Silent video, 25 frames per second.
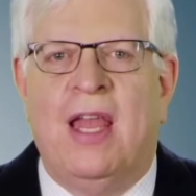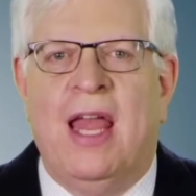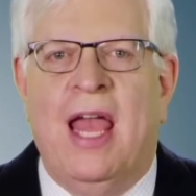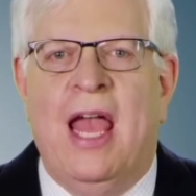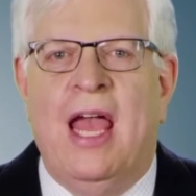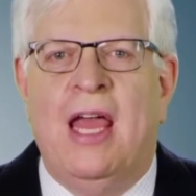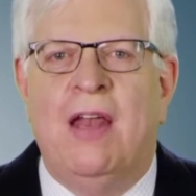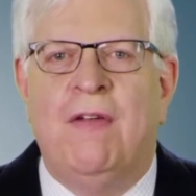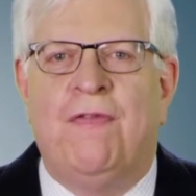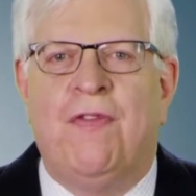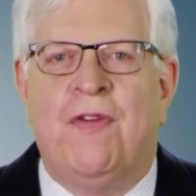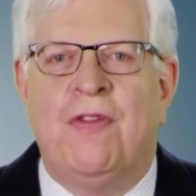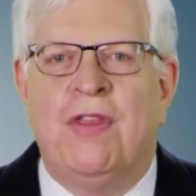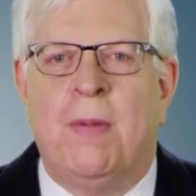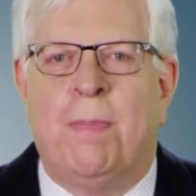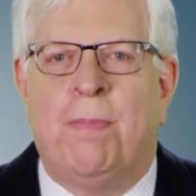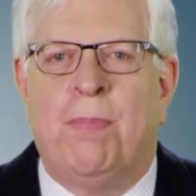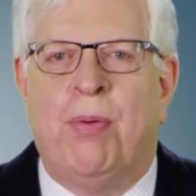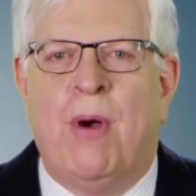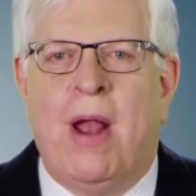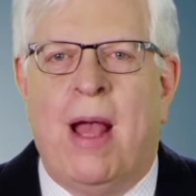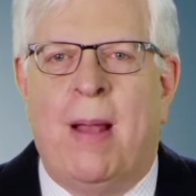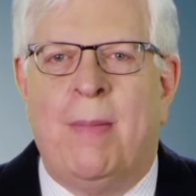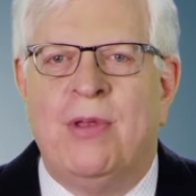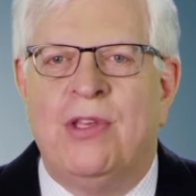land for the
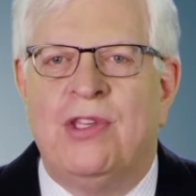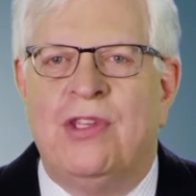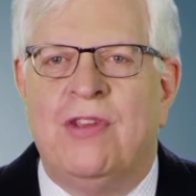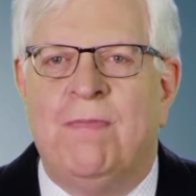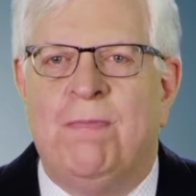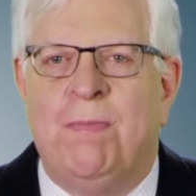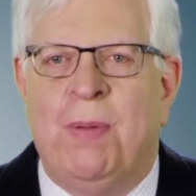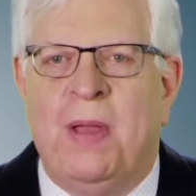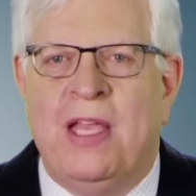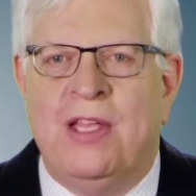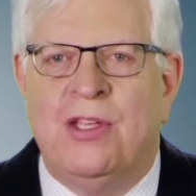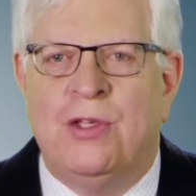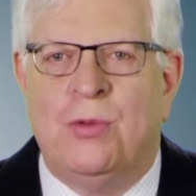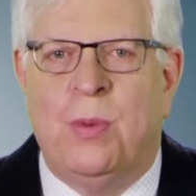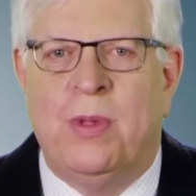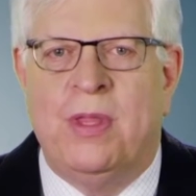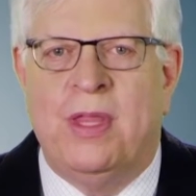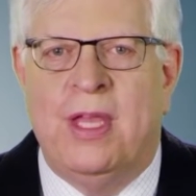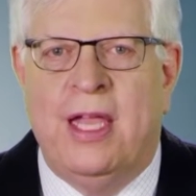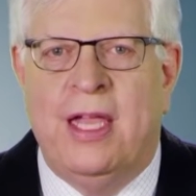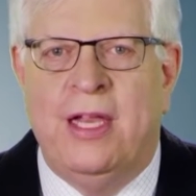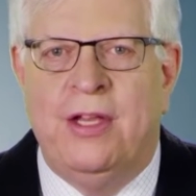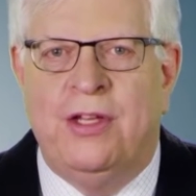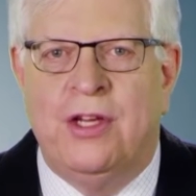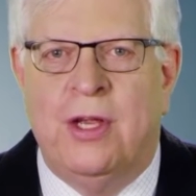promise of peace
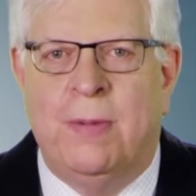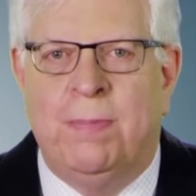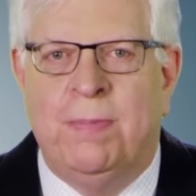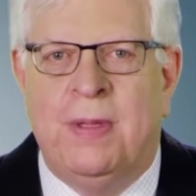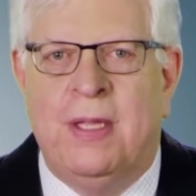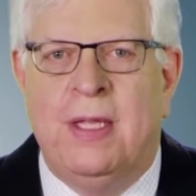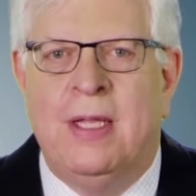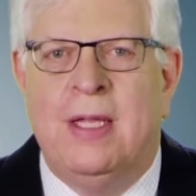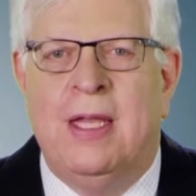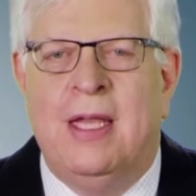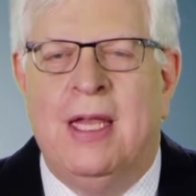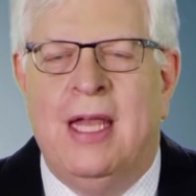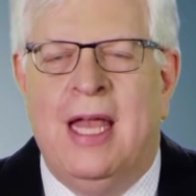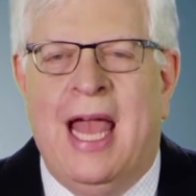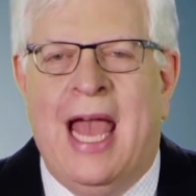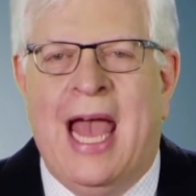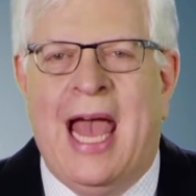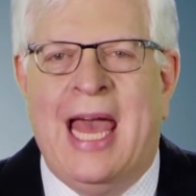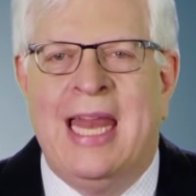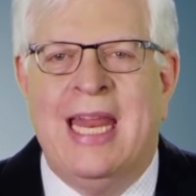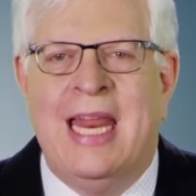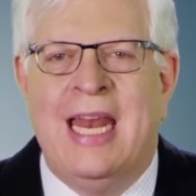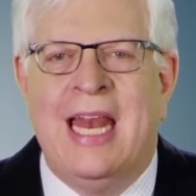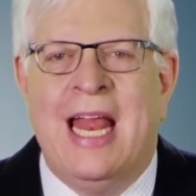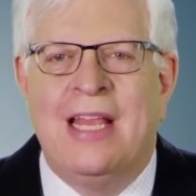with Egypt,
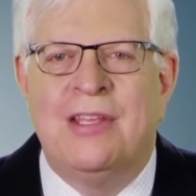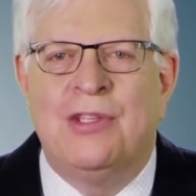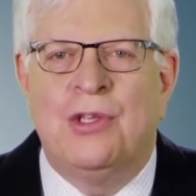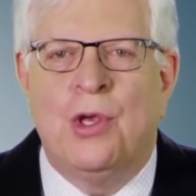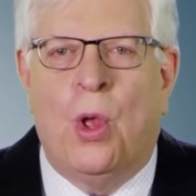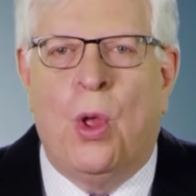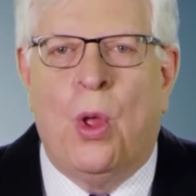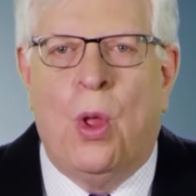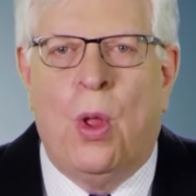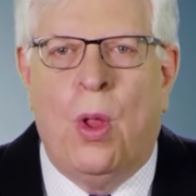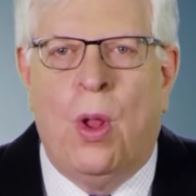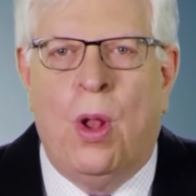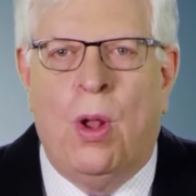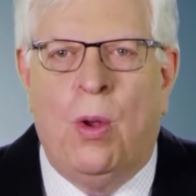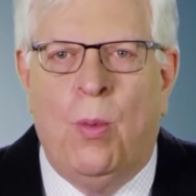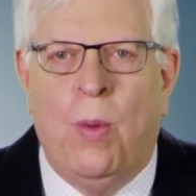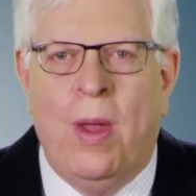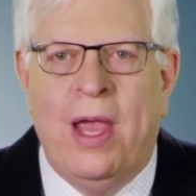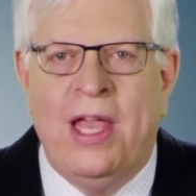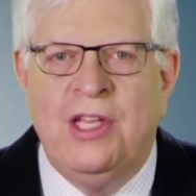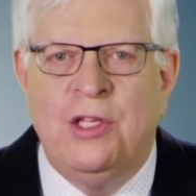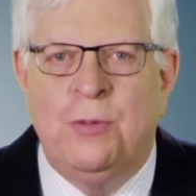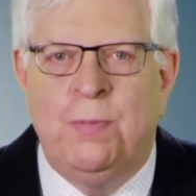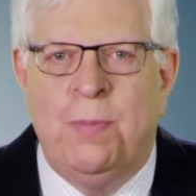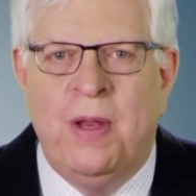and it has
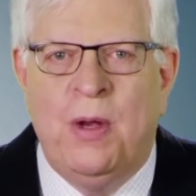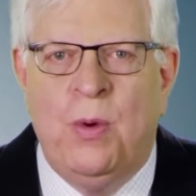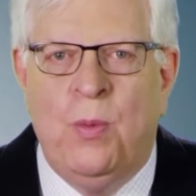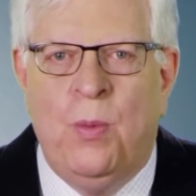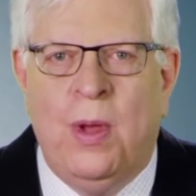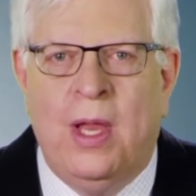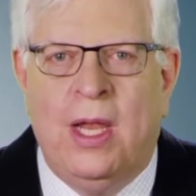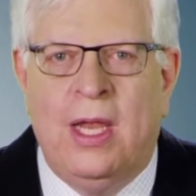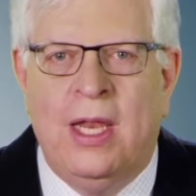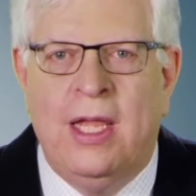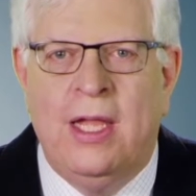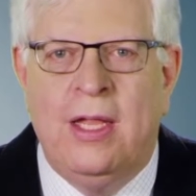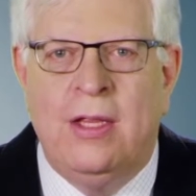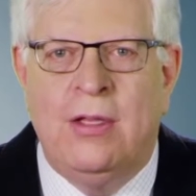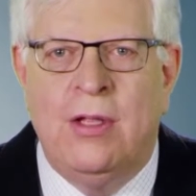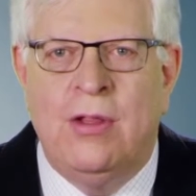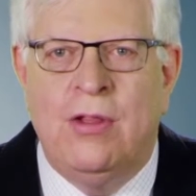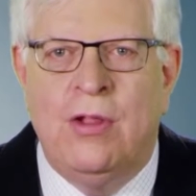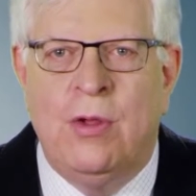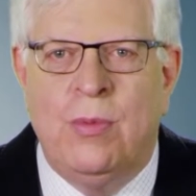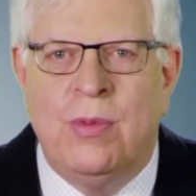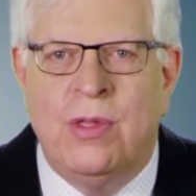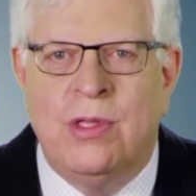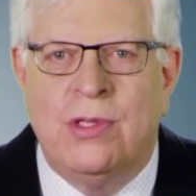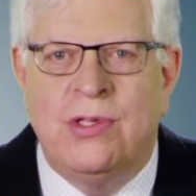always been willing to
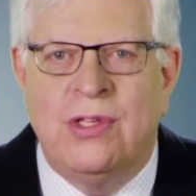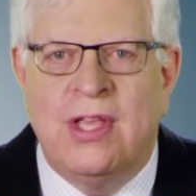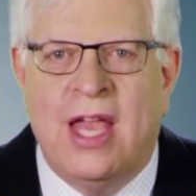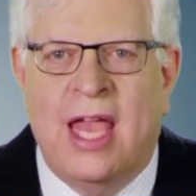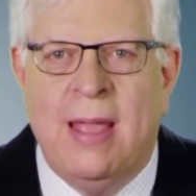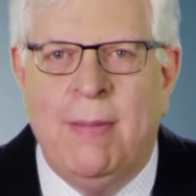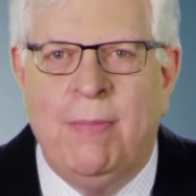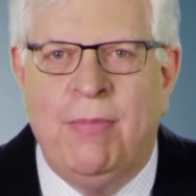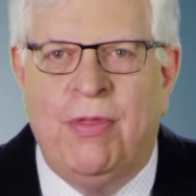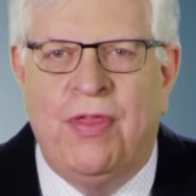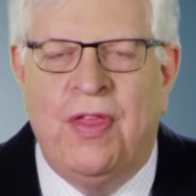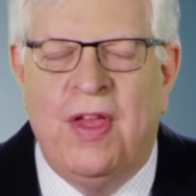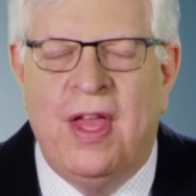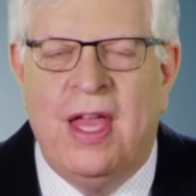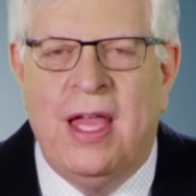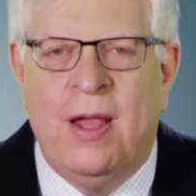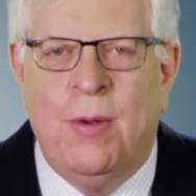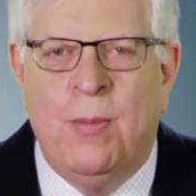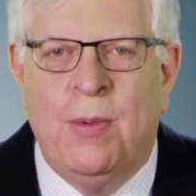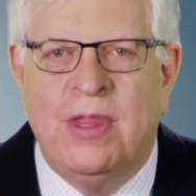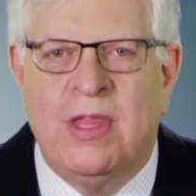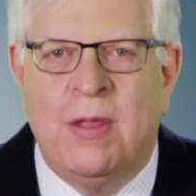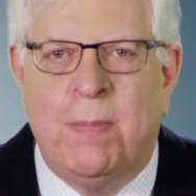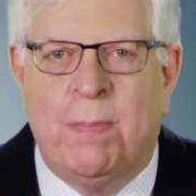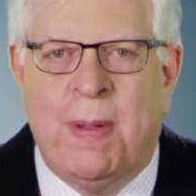do the same
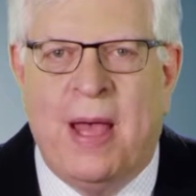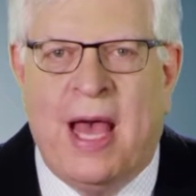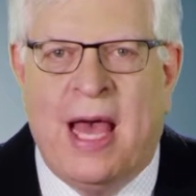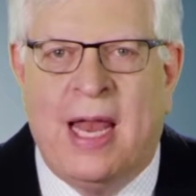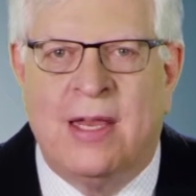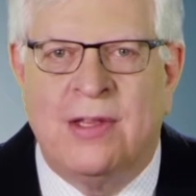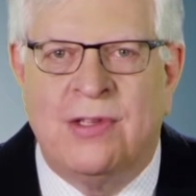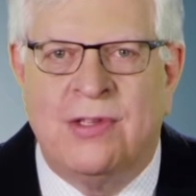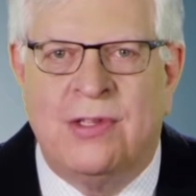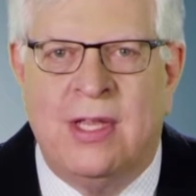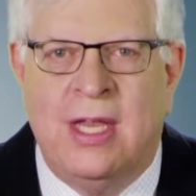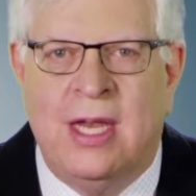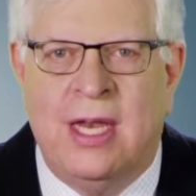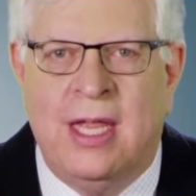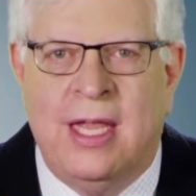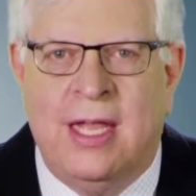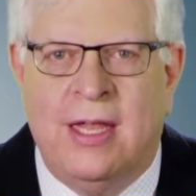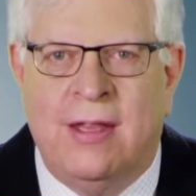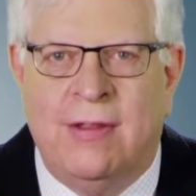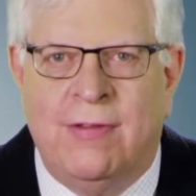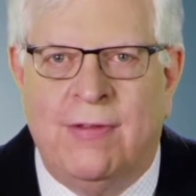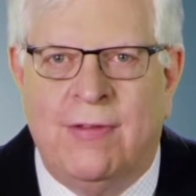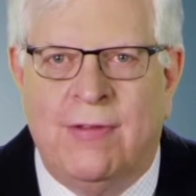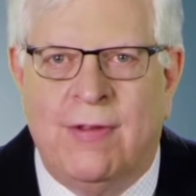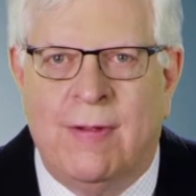thing with the
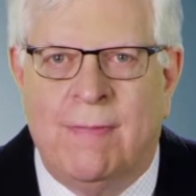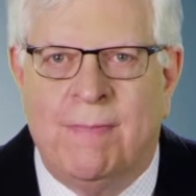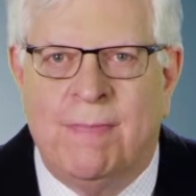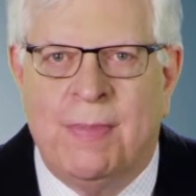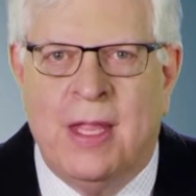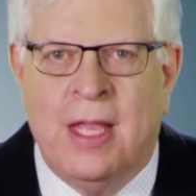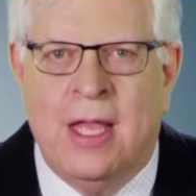Palestinians.